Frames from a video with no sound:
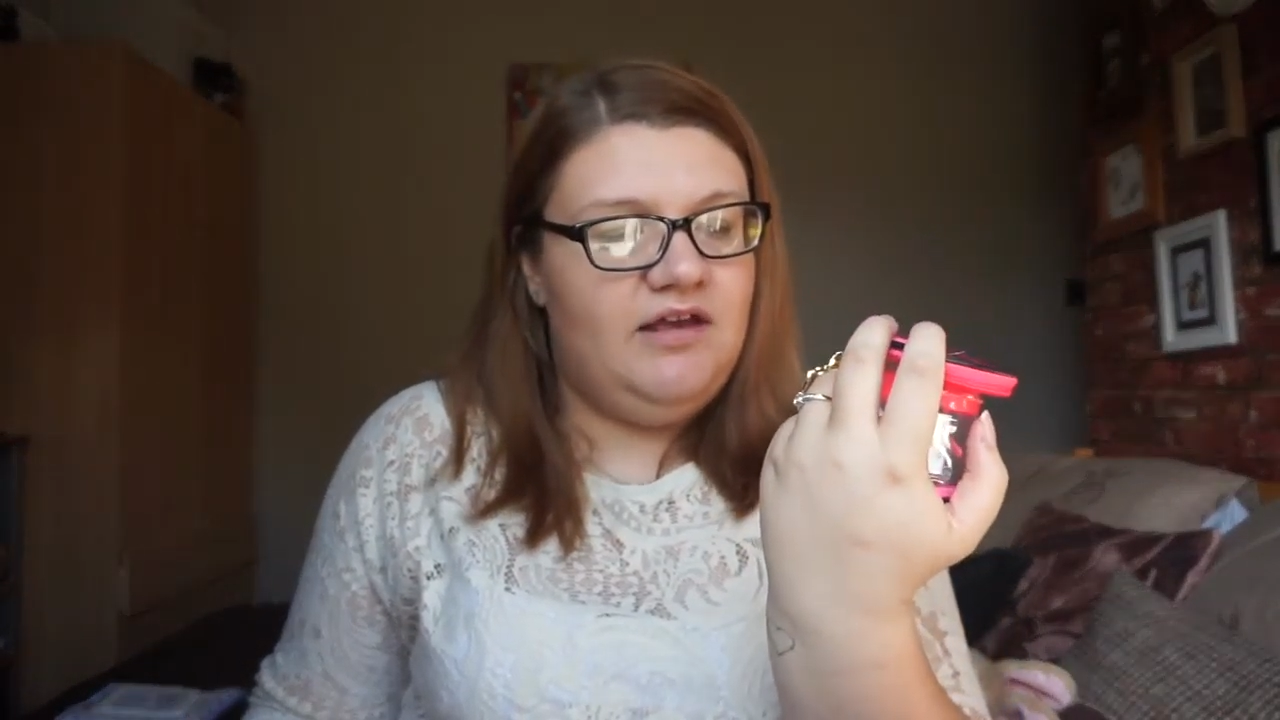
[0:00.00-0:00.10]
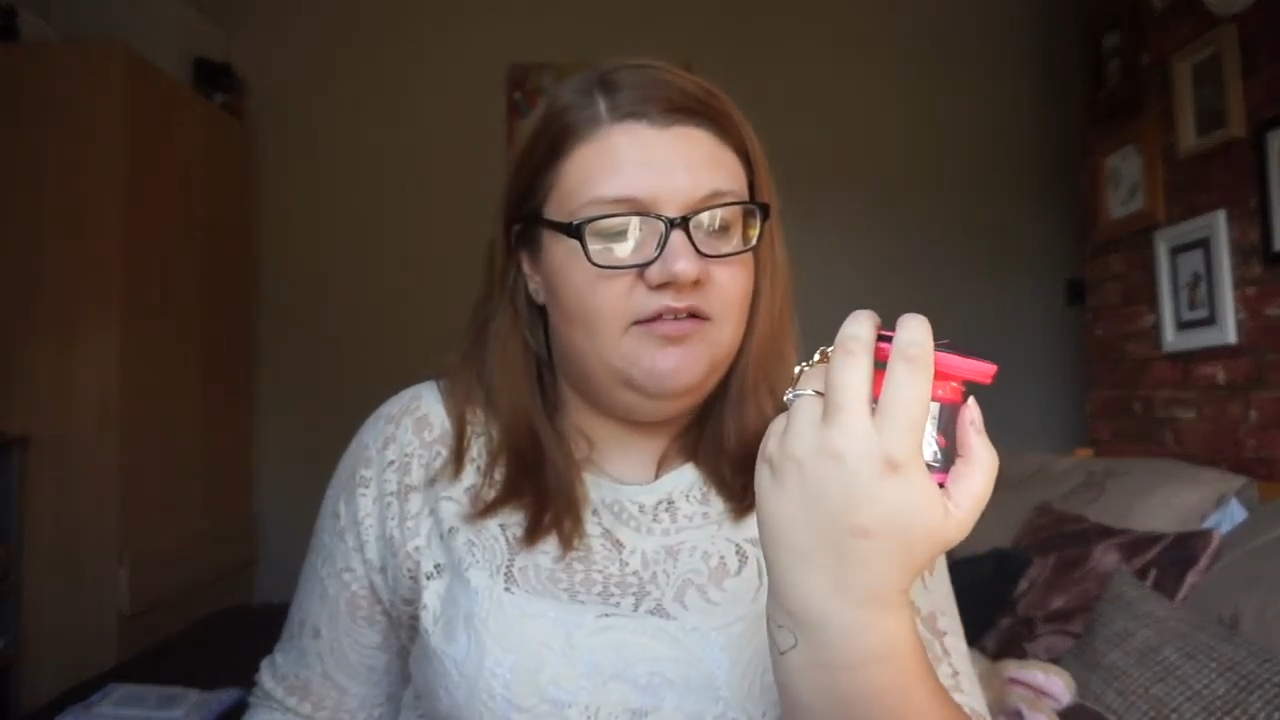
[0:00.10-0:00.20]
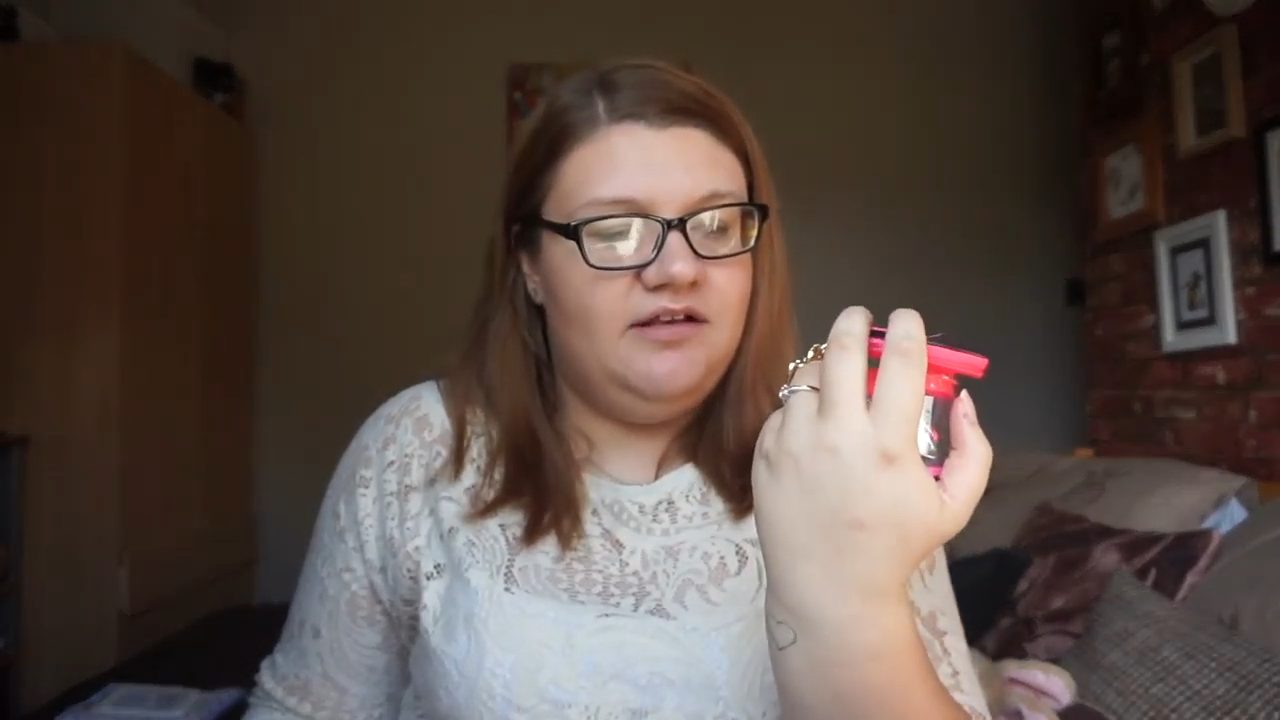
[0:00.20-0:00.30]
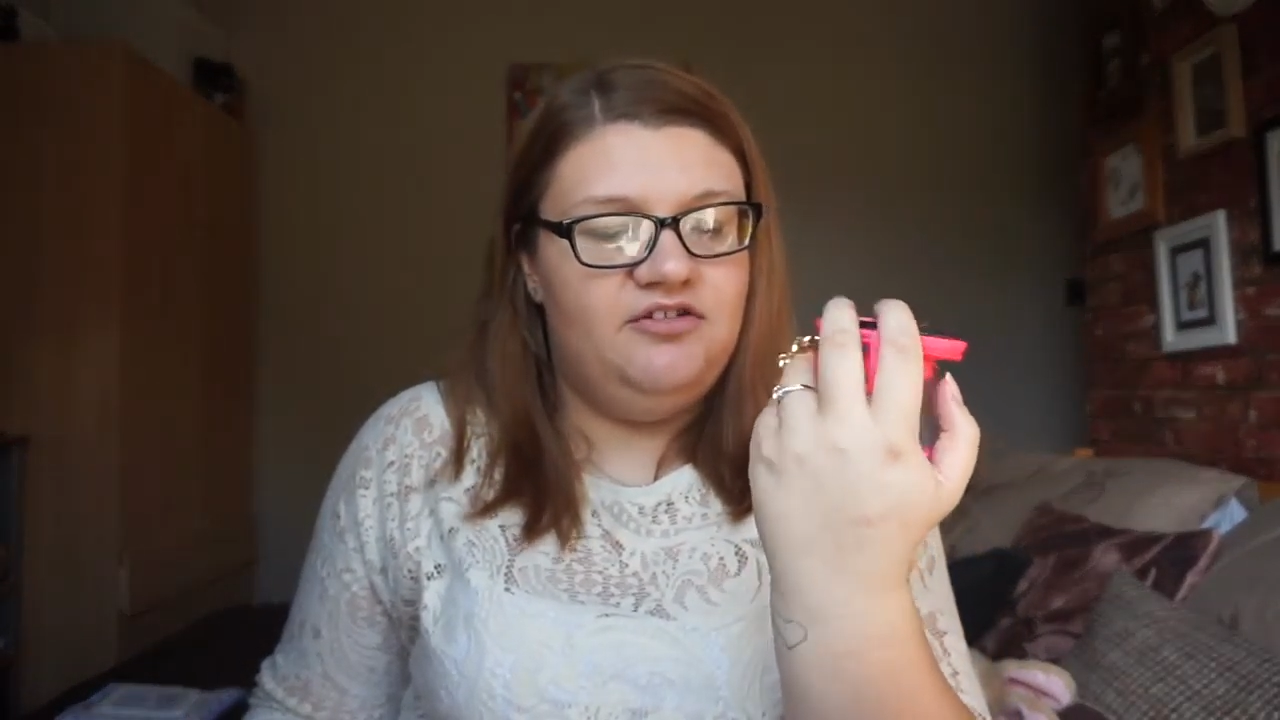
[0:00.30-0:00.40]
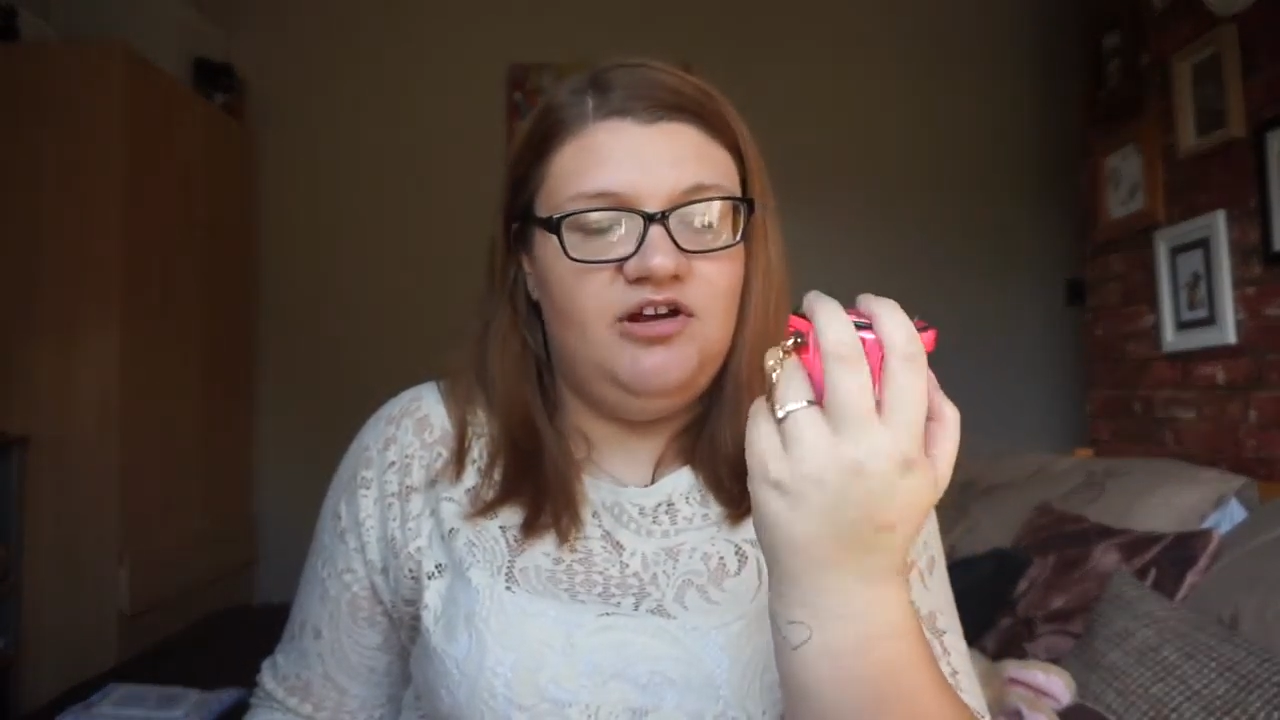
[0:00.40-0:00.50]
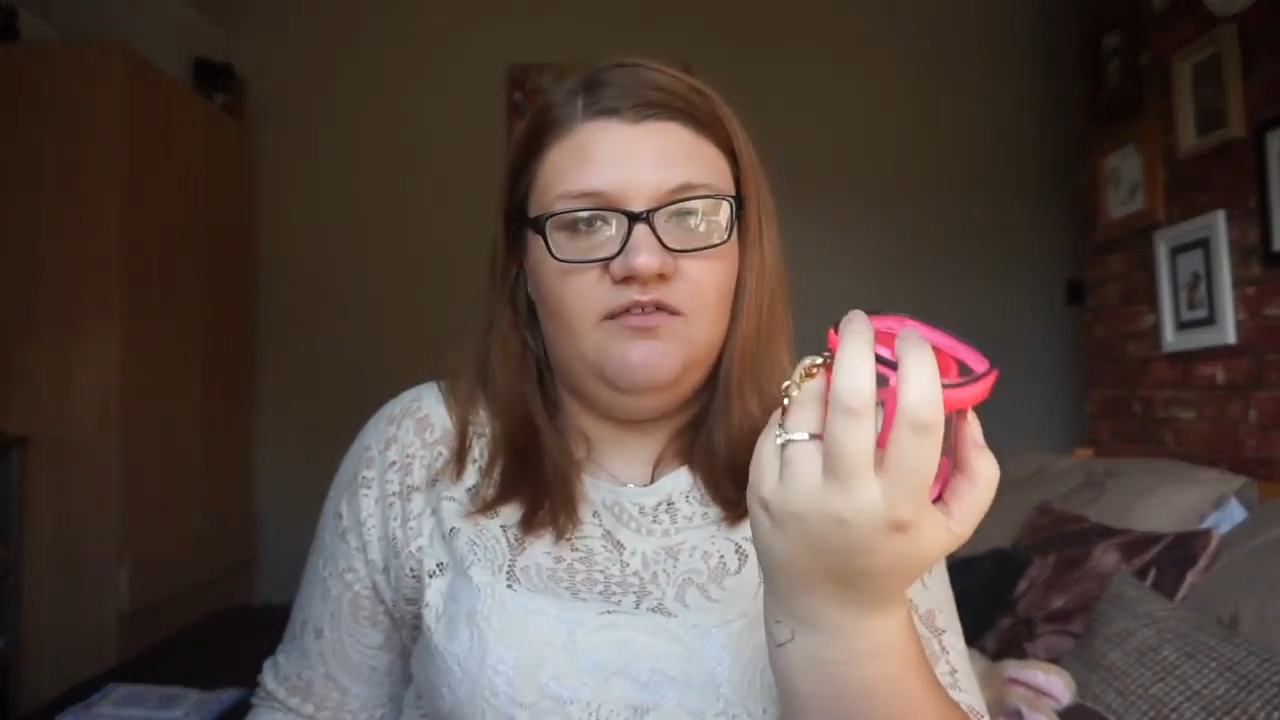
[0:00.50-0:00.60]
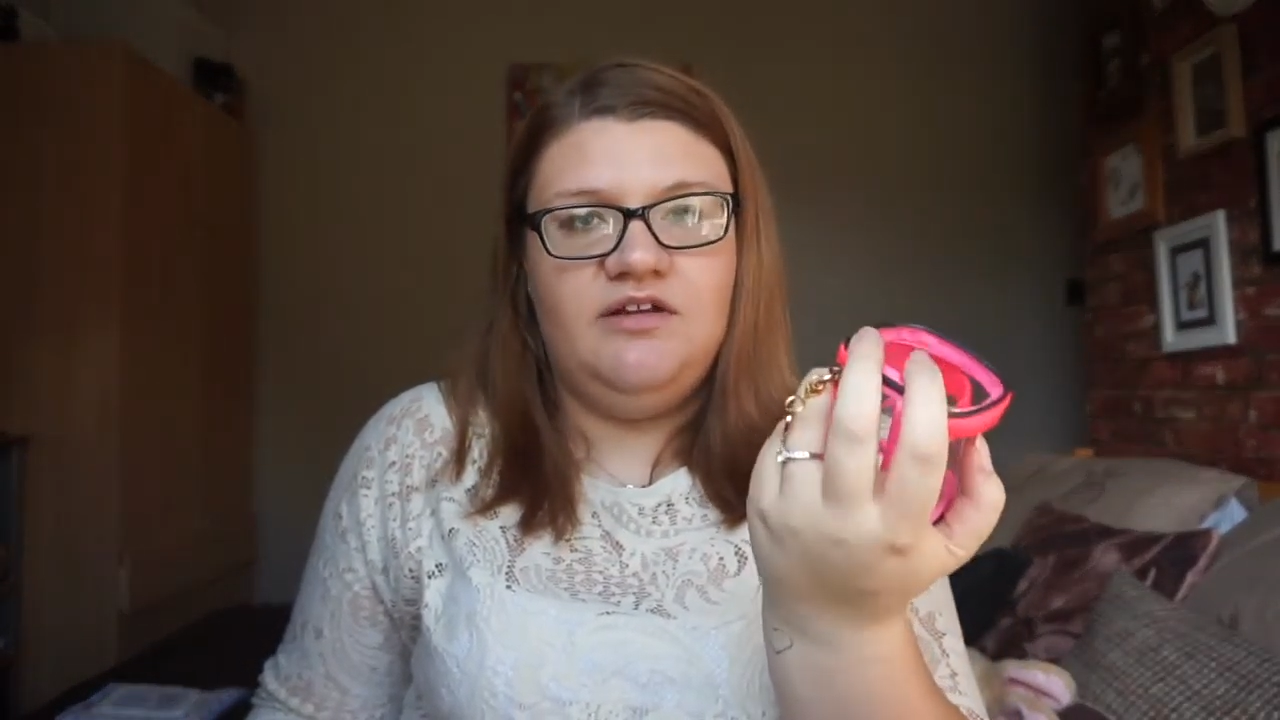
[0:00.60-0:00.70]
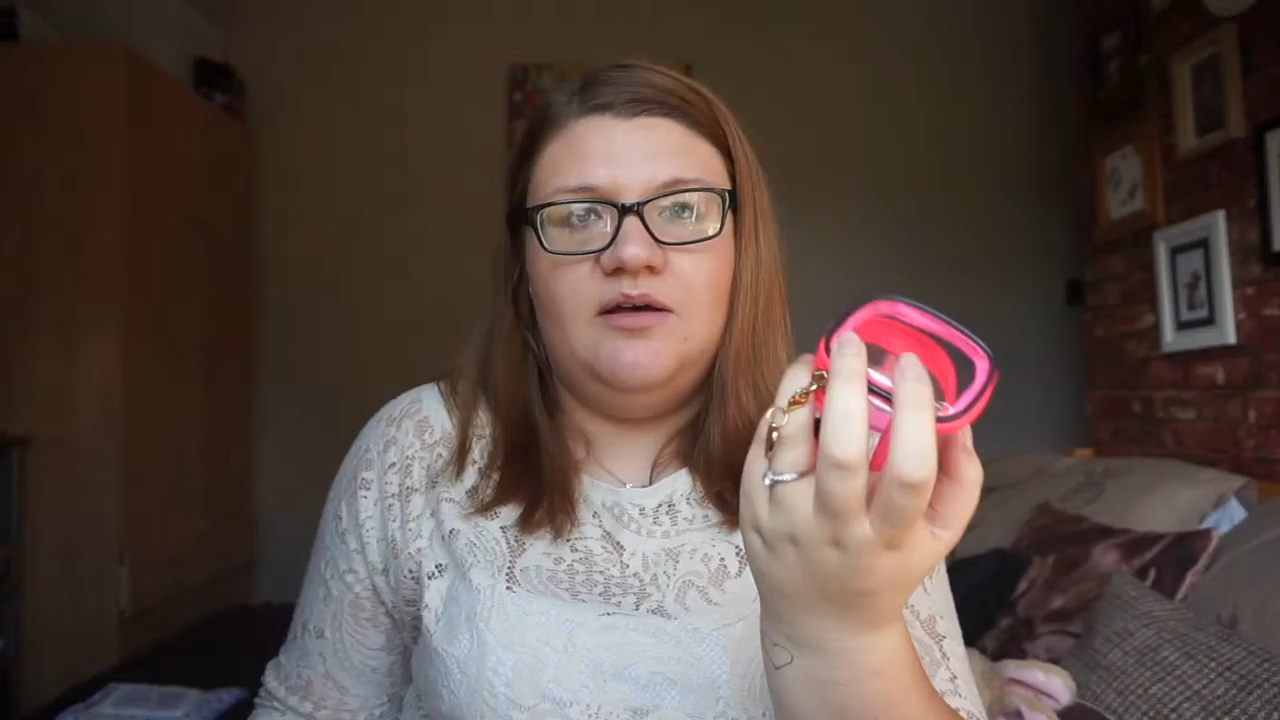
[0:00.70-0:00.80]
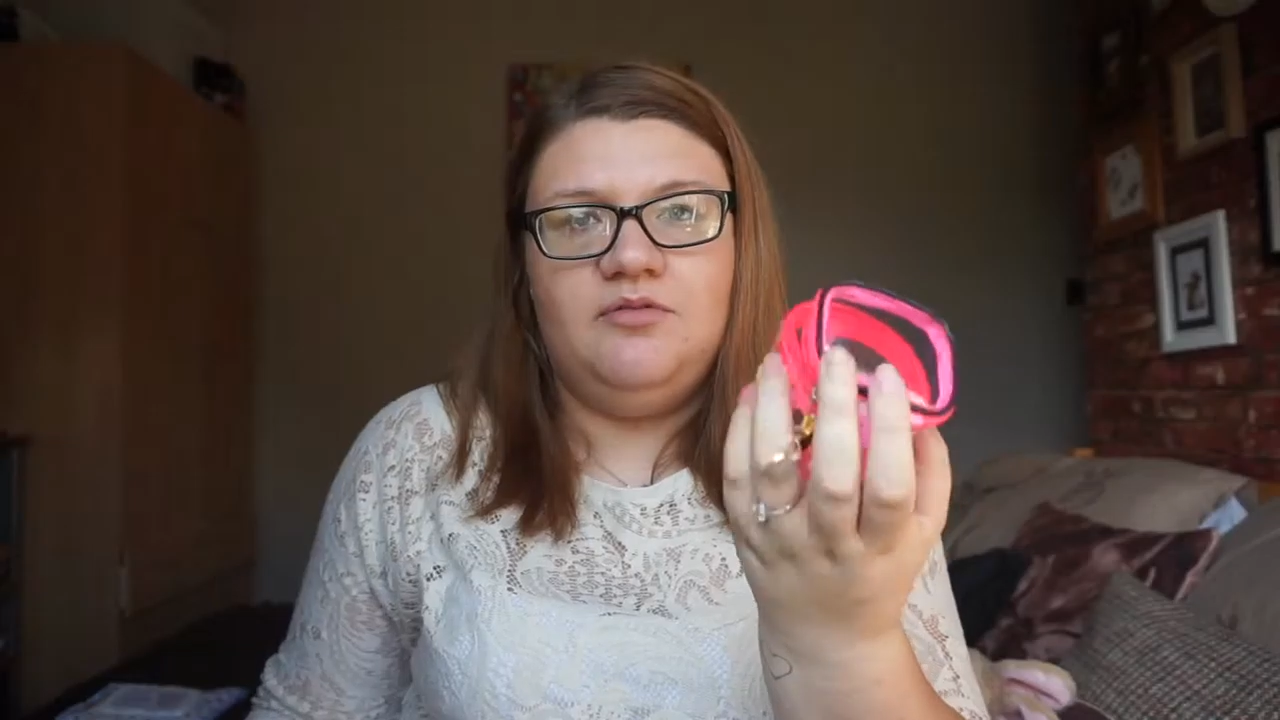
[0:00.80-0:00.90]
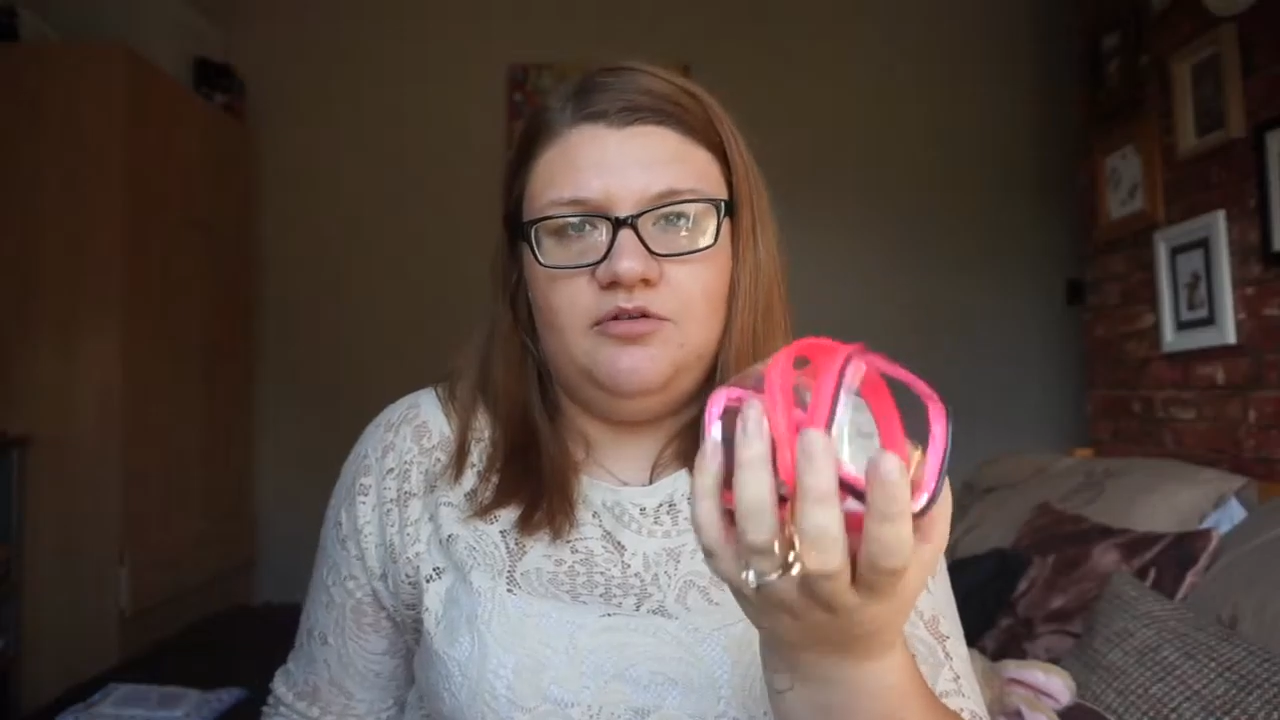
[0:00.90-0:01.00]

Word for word: it as like a travel adapter